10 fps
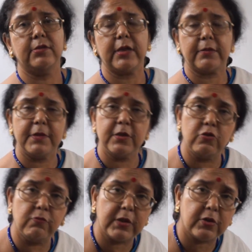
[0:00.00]
So that means
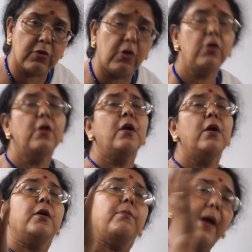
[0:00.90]
you must know
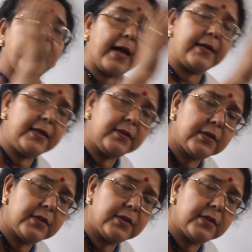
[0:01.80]
by adding